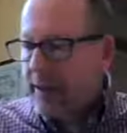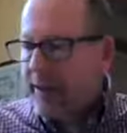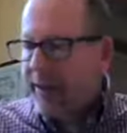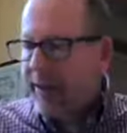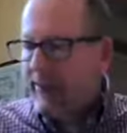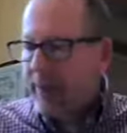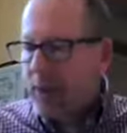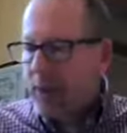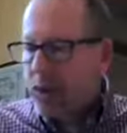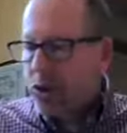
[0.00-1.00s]
Um,
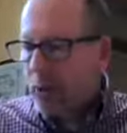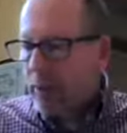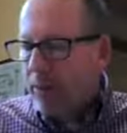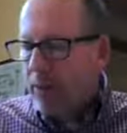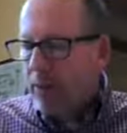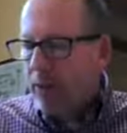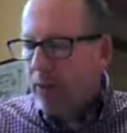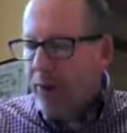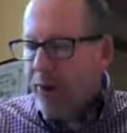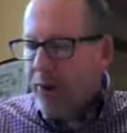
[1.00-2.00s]
and so we pray
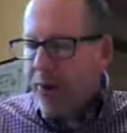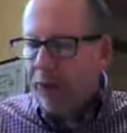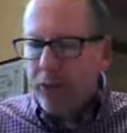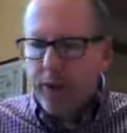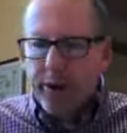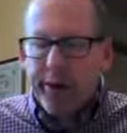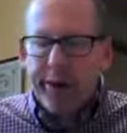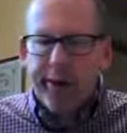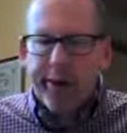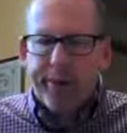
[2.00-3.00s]
for, for
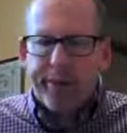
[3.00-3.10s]
uh,